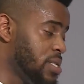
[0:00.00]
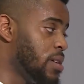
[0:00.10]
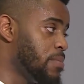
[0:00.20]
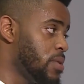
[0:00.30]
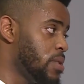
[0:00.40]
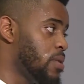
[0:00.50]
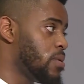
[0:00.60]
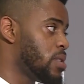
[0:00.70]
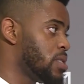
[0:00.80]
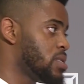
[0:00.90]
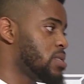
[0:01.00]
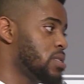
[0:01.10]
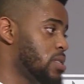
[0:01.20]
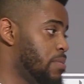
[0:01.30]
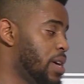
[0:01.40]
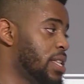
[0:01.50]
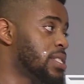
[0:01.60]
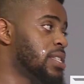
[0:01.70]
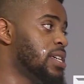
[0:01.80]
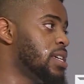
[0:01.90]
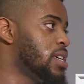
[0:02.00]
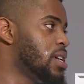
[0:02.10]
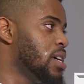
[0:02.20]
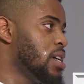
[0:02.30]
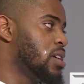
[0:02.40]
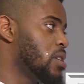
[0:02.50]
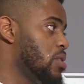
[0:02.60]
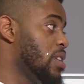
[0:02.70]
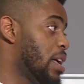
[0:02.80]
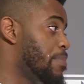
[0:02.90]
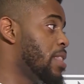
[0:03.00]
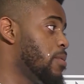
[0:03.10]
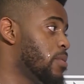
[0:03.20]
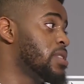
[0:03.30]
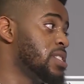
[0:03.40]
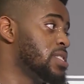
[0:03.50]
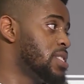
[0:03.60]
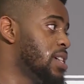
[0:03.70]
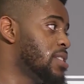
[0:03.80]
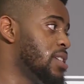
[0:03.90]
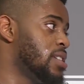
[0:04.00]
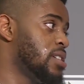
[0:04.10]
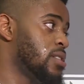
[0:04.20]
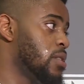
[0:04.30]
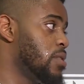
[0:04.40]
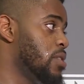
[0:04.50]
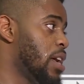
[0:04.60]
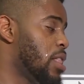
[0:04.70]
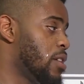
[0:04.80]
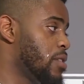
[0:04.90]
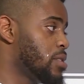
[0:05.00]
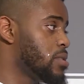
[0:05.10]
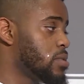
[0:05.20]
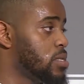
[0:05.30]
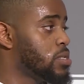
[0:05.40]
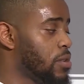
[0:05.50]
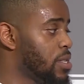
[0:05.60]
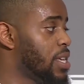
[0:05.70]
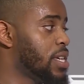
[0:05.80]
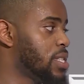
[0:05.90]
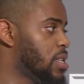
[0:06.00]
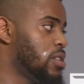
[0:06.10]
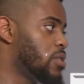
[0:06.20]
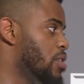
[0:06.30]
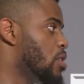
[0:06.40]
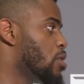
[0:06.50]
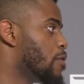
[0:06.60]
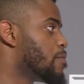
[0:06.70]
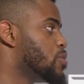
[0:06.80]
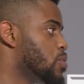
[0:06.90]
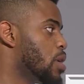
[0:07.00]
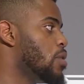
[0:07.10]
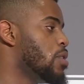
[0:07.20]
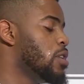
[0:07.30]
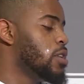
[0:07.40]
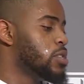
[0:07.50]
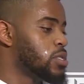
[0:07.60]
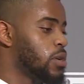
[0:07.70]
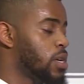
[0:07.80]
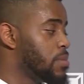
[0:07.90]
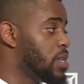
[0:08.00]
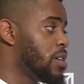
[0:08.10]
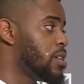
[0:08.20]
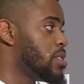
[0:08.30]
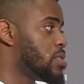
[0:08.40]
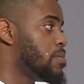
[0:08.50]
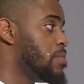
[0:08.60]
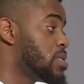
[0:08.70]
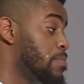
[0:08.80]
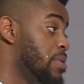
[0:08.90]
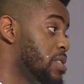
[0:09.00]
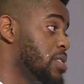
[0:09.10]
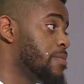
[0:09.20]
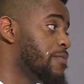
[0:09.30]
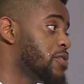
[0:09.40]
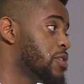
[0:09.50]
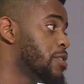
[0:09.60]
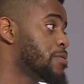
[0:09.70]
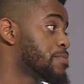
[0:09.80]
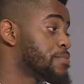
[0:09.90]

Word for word: jump. You know, just playing this league, you know, you got to play with really good technique. You know, you got to learn certain things that you know you don't learn from JUCO. So coming here is a it's a big jump for sure